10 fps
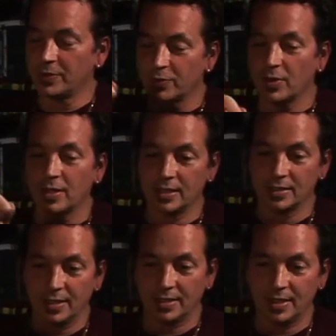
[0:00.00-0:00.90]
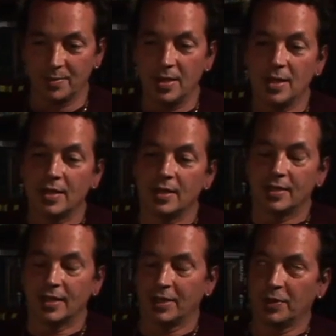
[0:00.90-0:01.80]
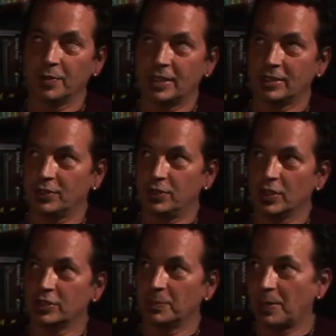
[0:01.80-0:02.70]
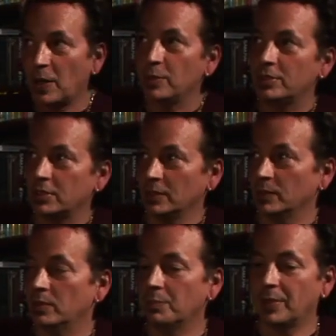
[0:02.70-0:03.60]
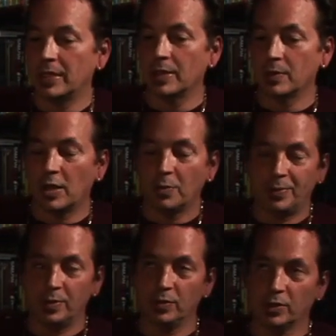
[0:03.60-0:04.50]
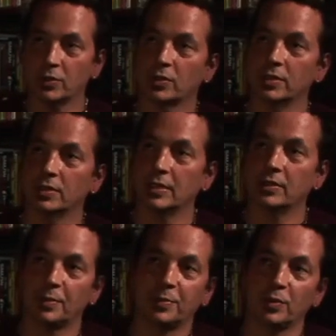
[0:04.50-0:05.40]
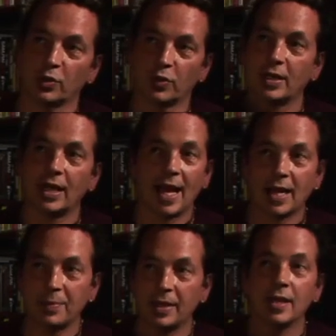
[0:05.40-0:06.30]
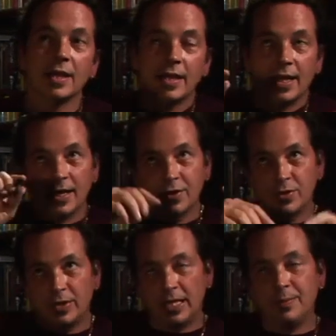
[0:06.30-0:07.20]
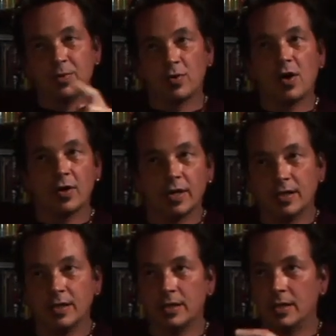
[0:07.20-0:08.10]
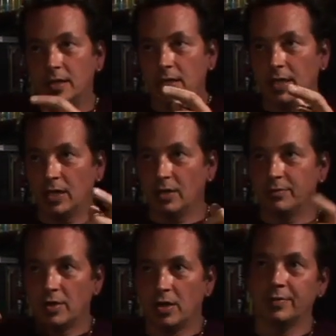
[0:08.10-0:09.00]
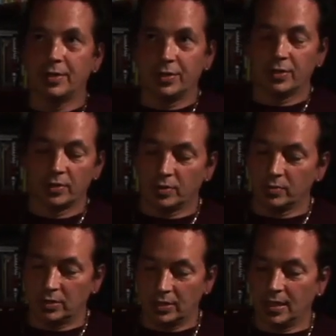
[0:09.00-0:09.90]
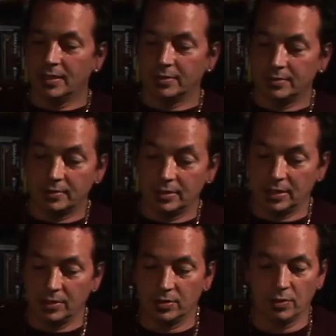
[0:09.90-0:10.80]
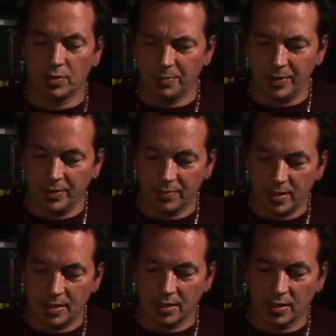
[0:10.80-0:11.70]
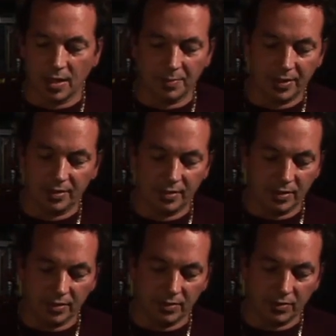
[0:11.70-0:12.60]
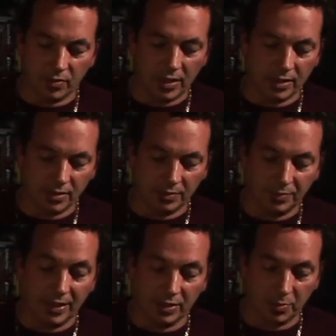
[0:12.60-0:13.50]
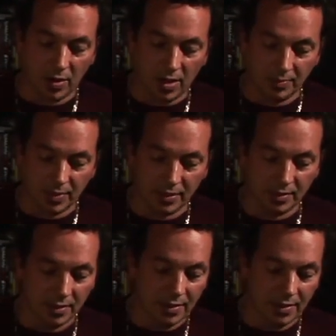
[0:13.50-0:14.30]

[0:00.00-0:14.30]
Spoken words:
and you draw things like them, I know you're not supposed to, but it'll help you learn. It'll help you learn anatomy, and as you keep drawing, it'll evolve into your own style. And so don't be afraid to copy and trace and be inspired by